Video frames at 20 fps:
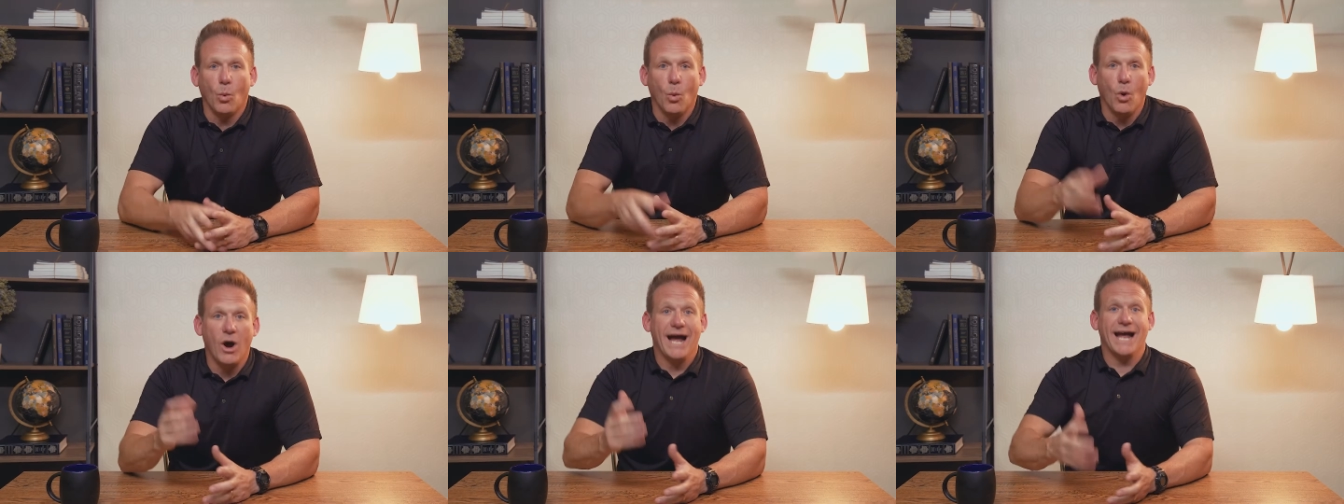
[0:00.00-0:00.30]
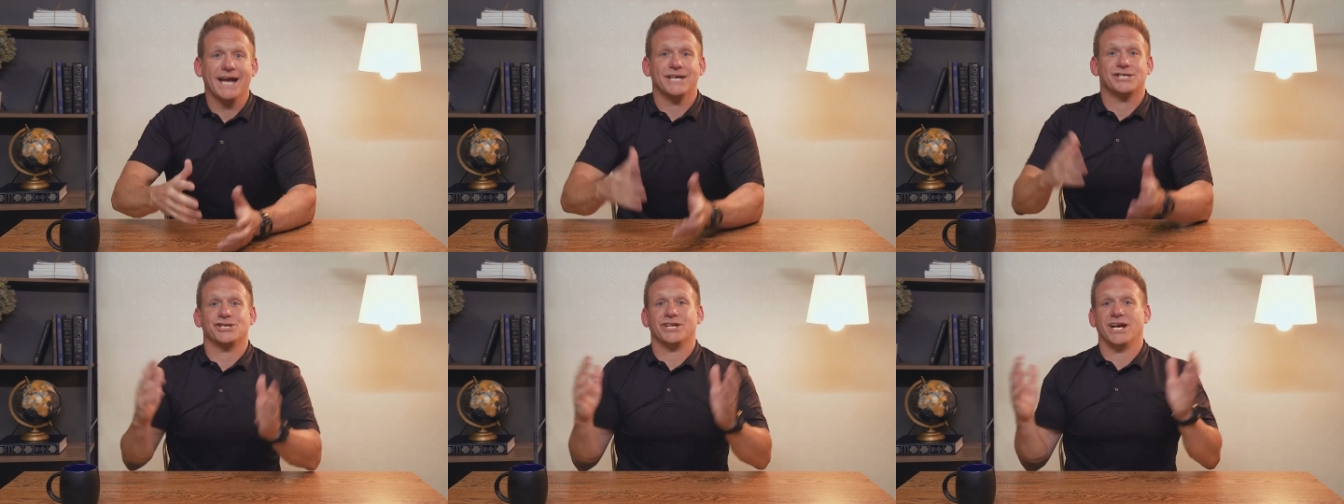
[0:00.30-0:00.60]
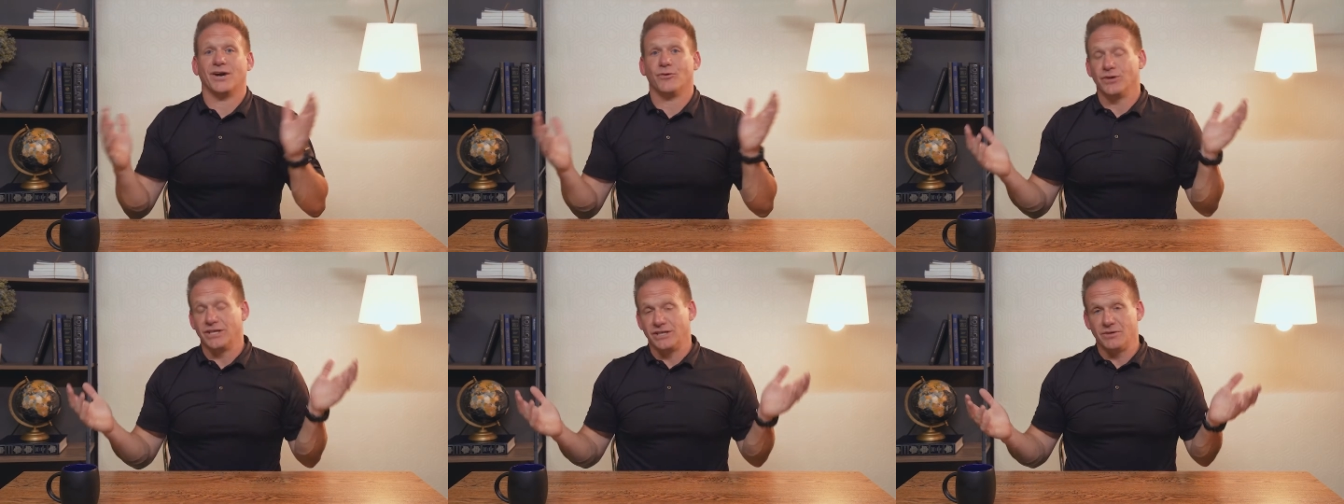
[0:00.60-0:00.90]
why should
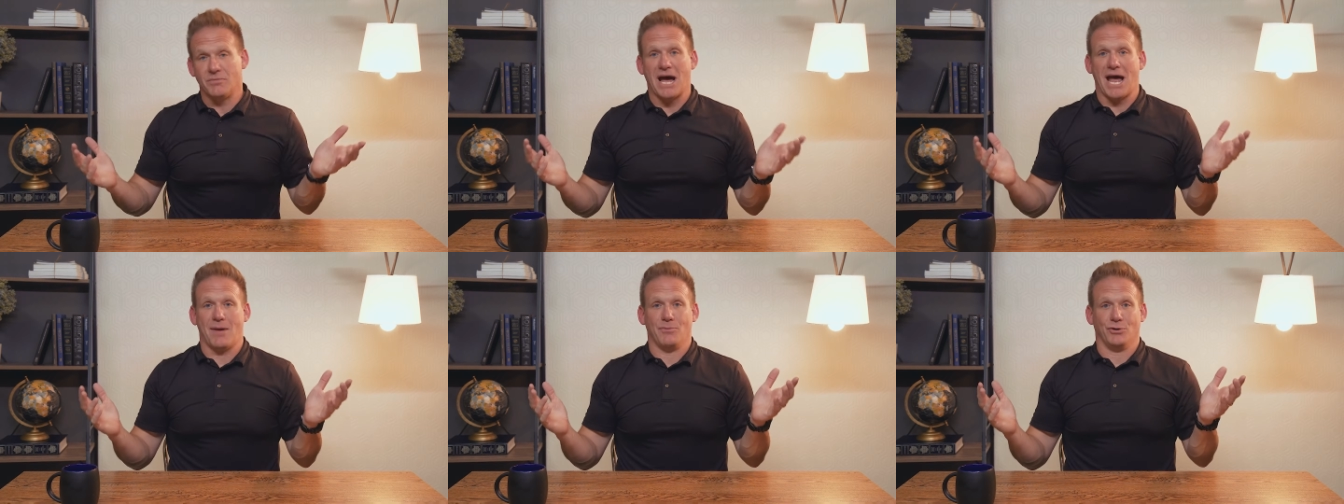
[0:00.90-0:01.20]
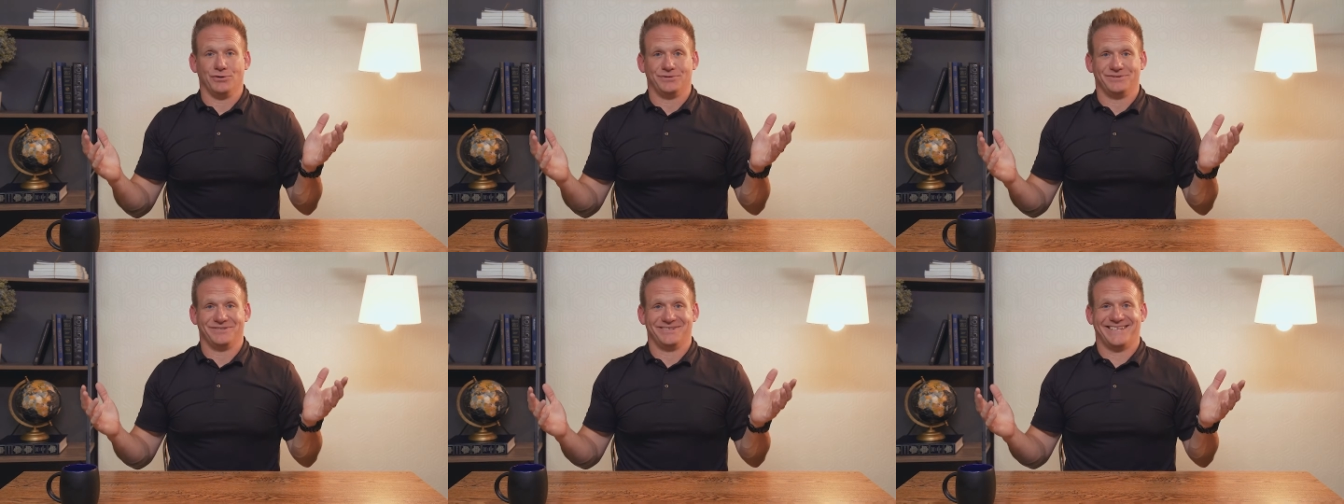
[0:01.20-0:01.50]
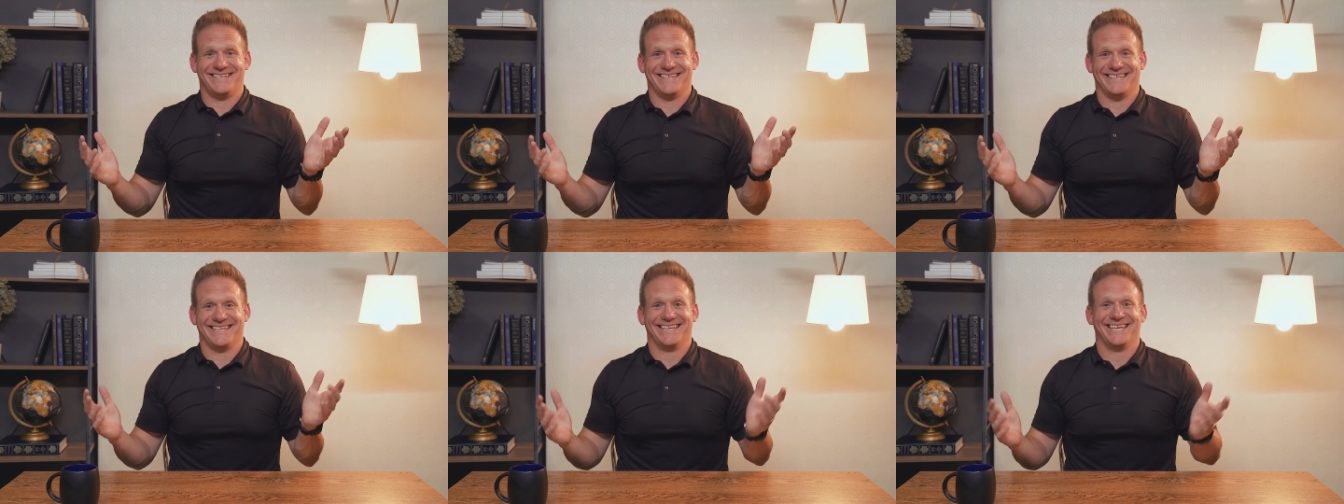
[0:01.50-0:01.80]
I read the Bible?
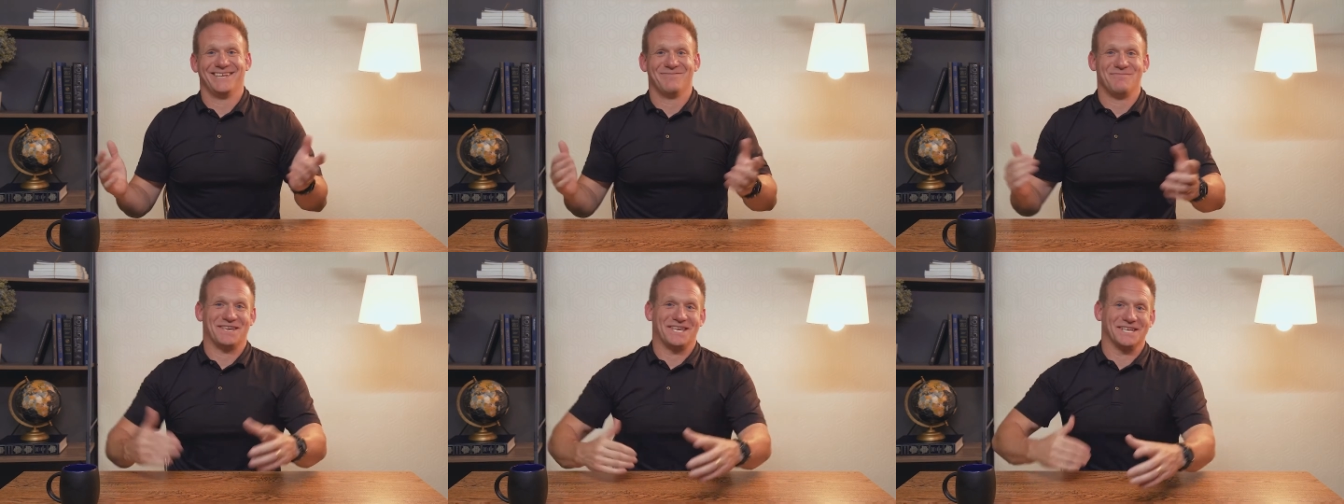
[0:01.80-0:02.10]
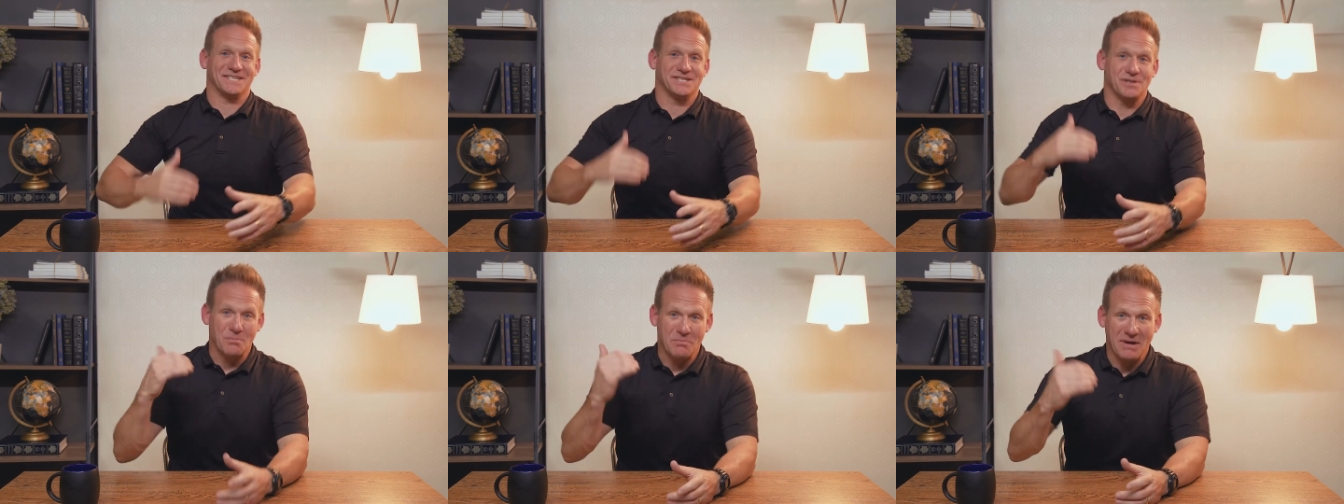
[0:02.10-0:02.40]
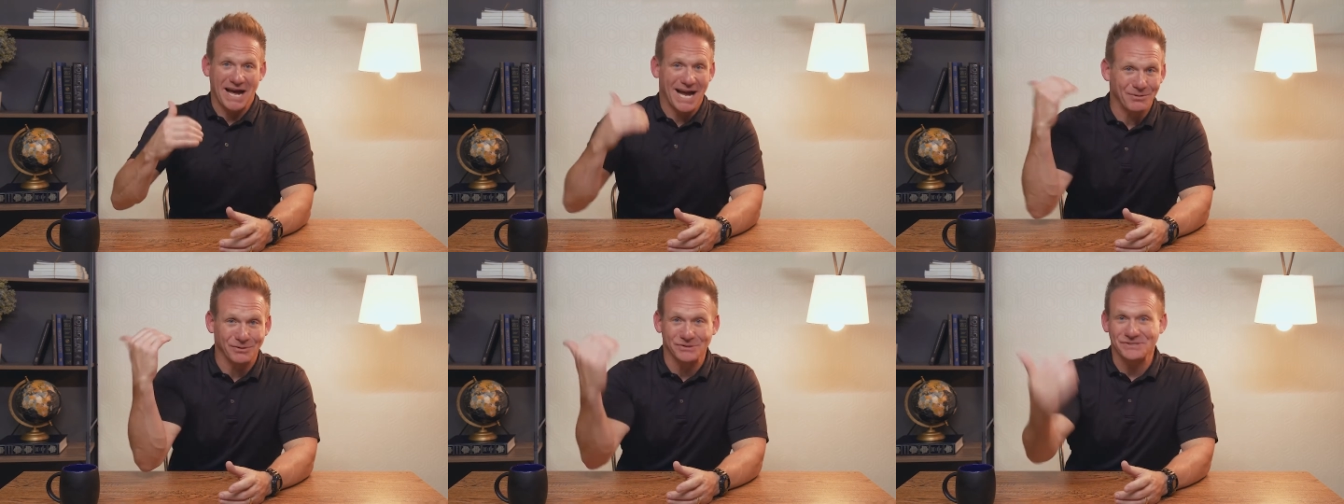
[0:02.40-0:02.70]
Because the
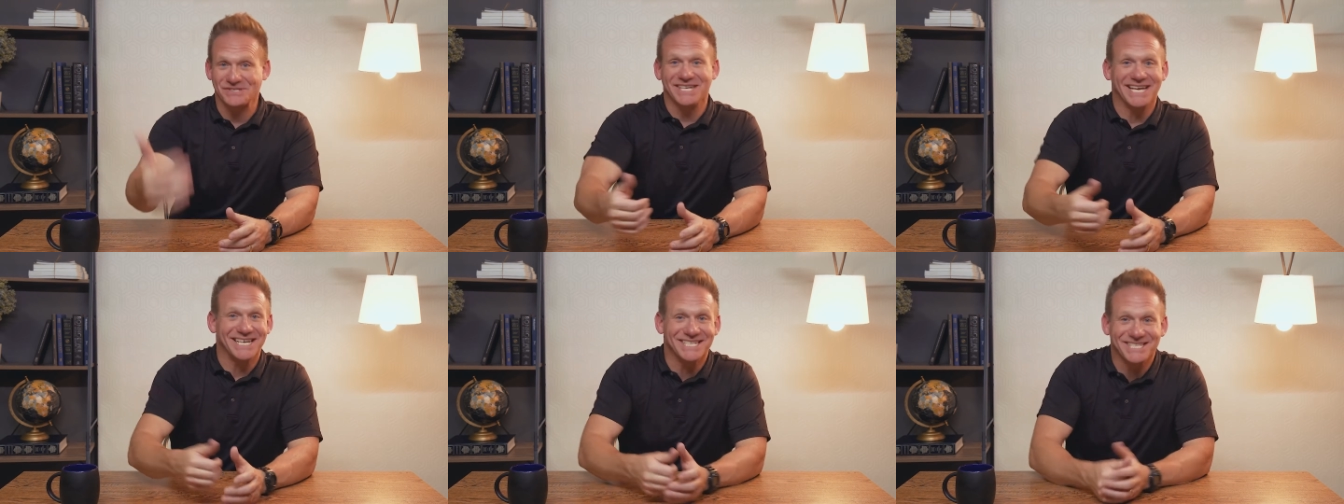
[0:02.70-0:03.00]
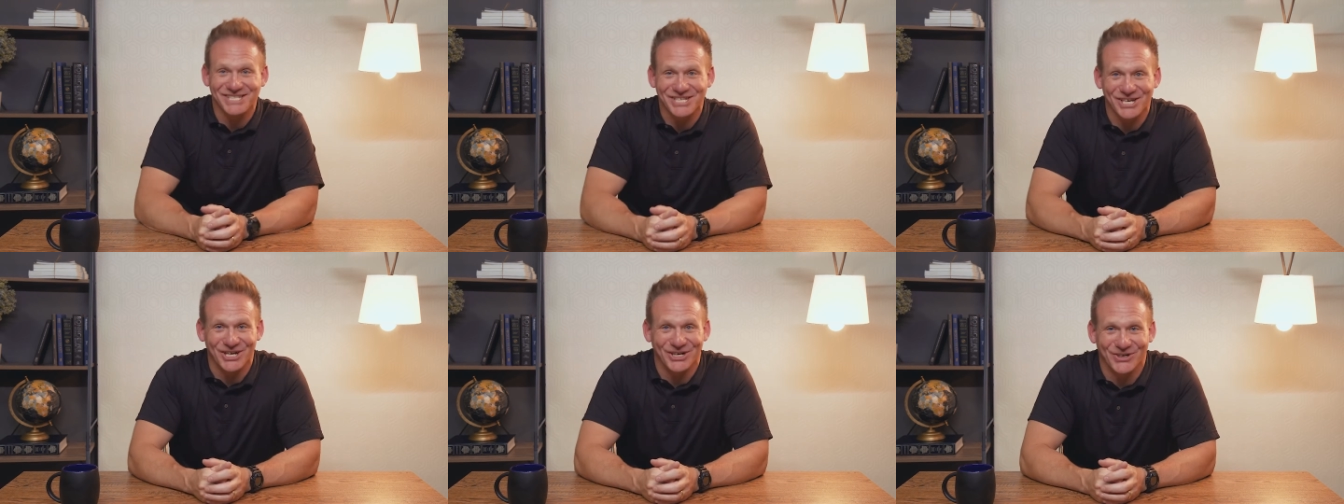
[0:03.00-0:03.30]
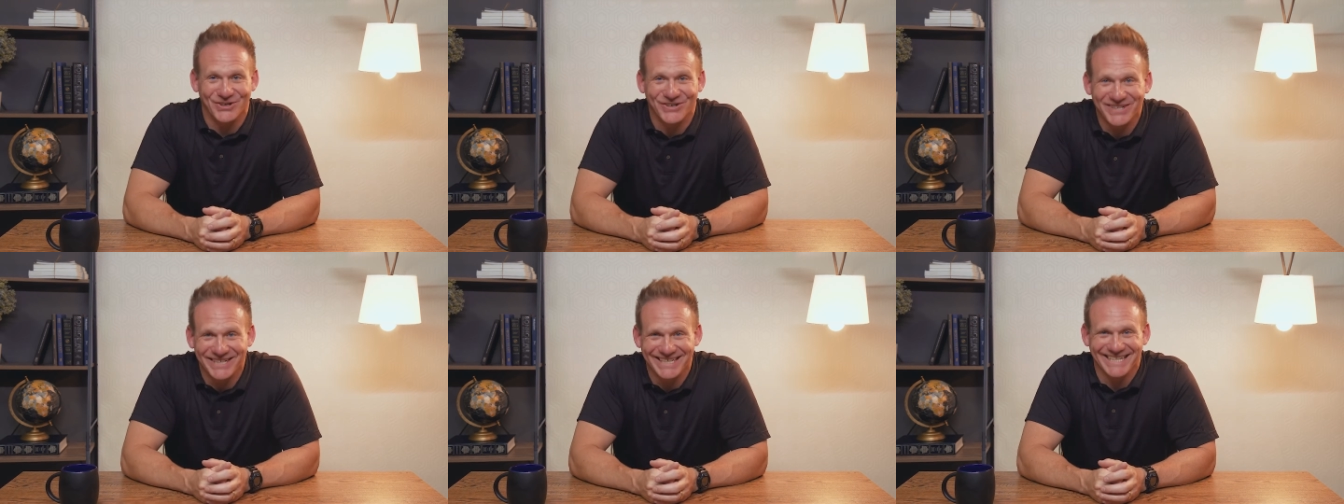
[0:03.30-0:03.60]
Bible says so.